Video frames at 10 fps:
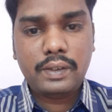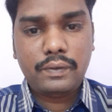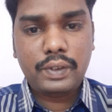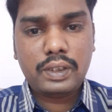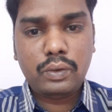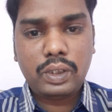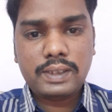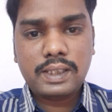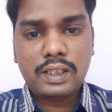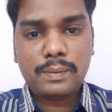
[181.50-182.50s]
Without
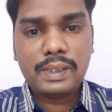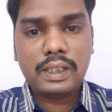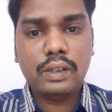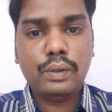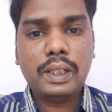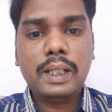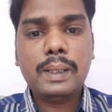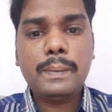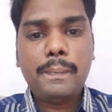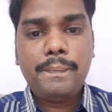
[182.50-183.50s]
assent of the governor,
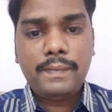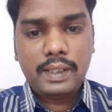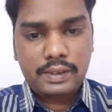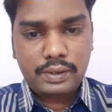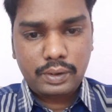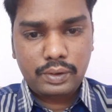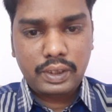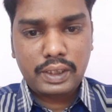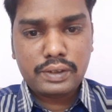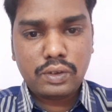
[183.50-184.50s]
so
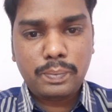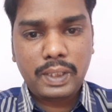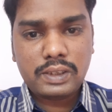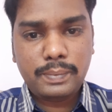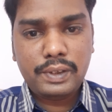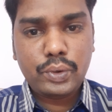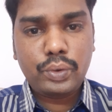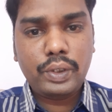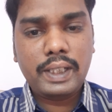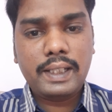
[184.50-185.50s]
there is no possibility
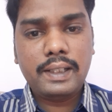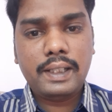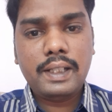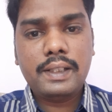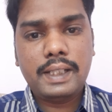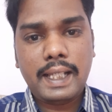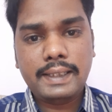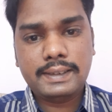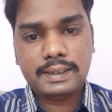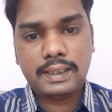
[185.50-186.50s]
to treat it as
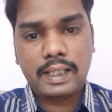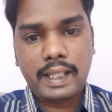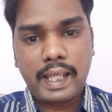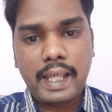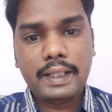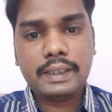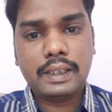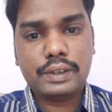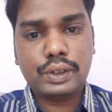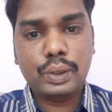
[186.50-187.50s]
act
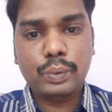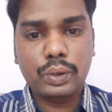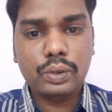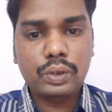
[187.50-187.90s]
or GO